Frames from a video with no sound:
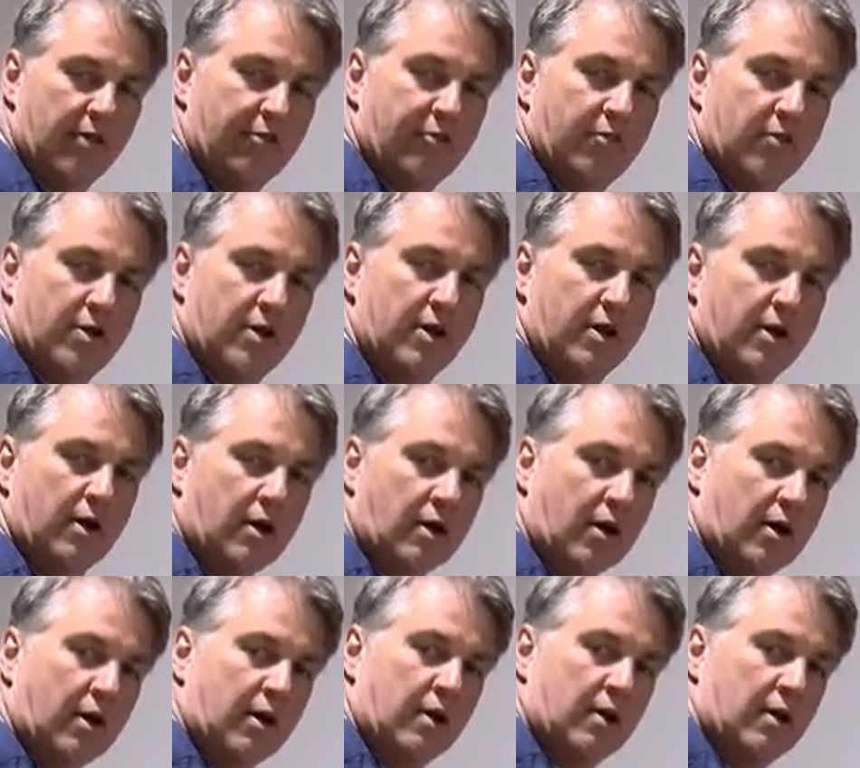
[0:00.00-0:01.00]
through
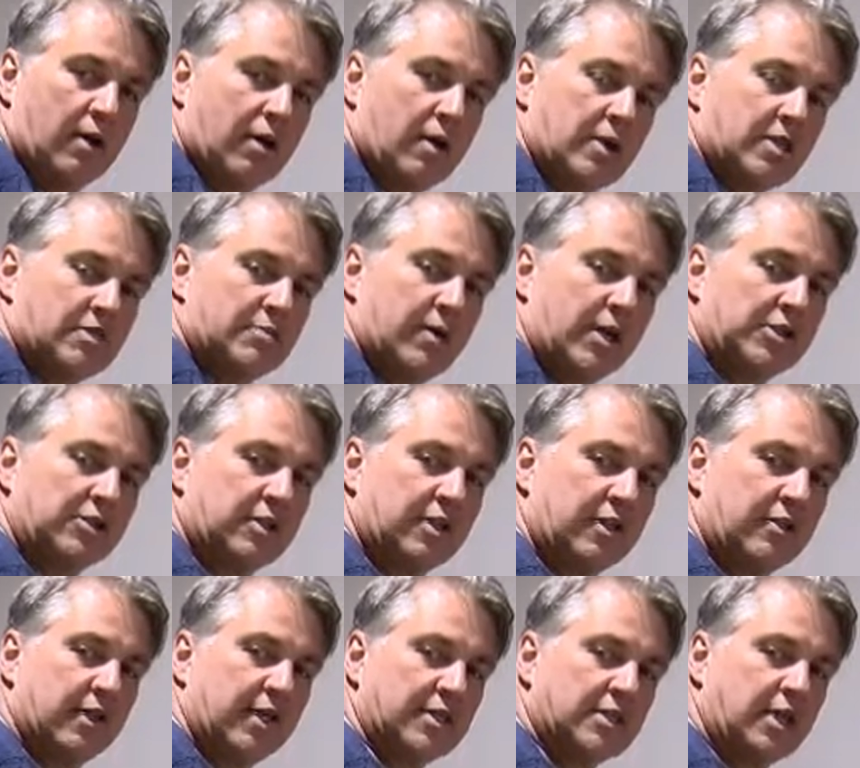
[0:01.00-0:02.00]
here, especially in
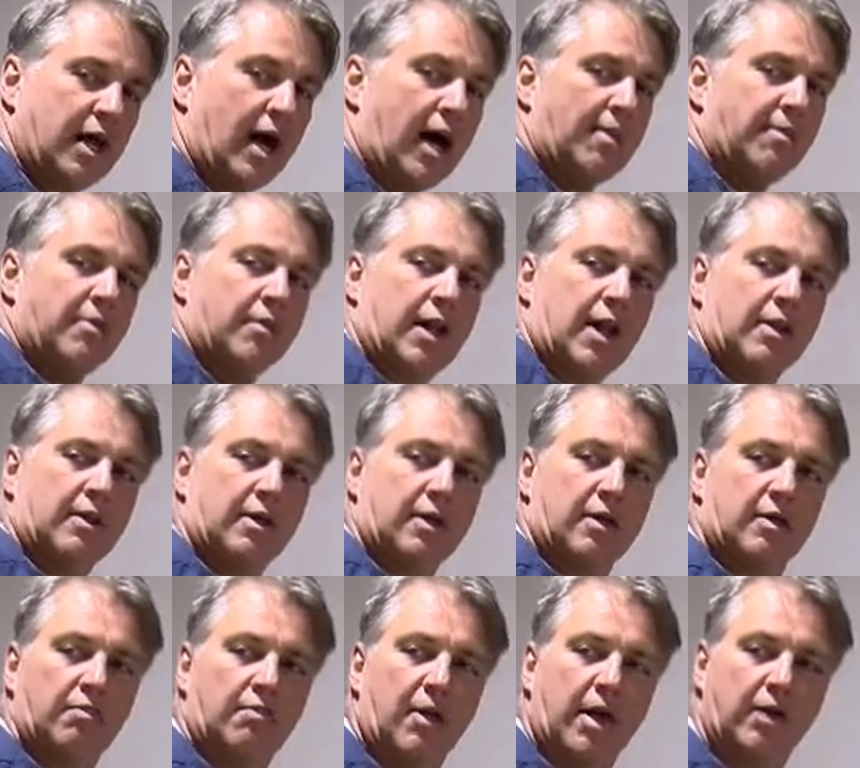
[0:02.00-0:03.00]
that top, not in the
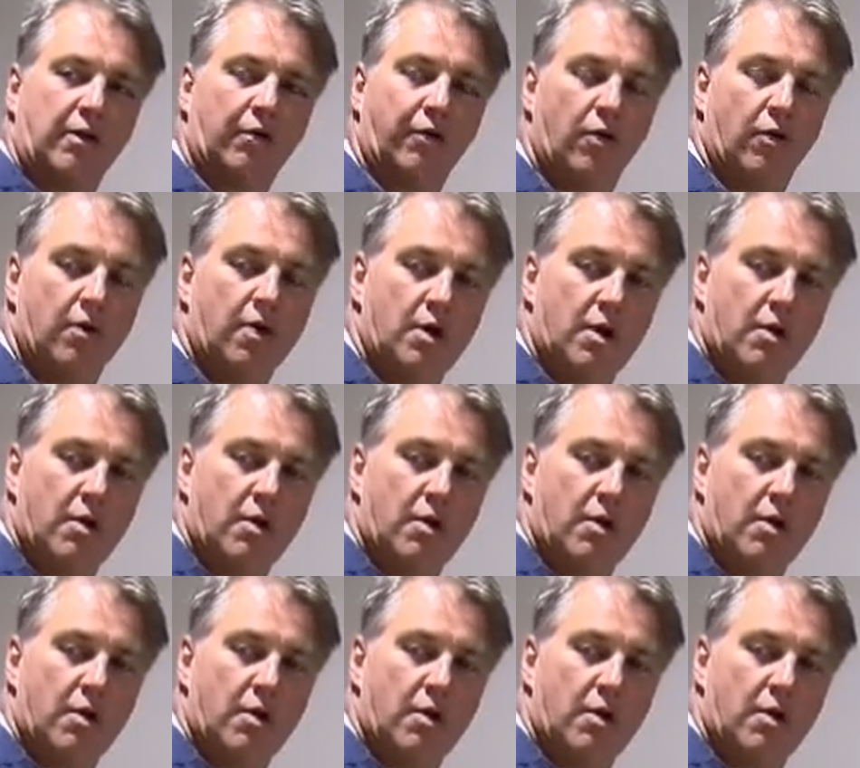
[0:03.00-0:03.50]
microphone,